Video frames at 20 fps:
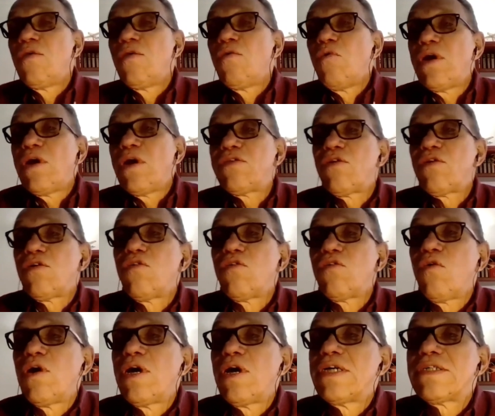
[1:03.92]
El nuestro
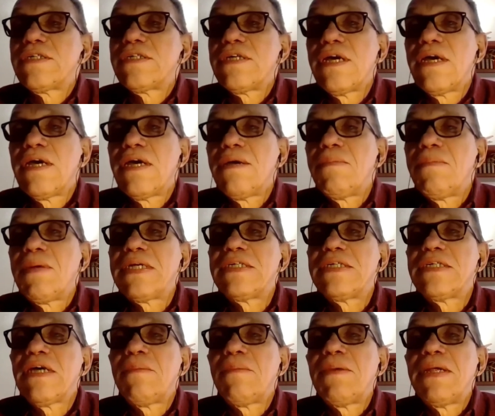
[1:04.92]
no es
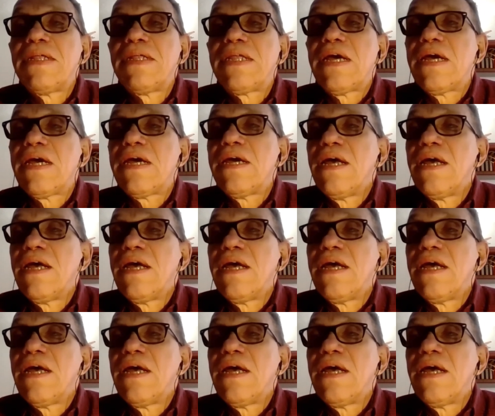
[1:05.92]
precisamente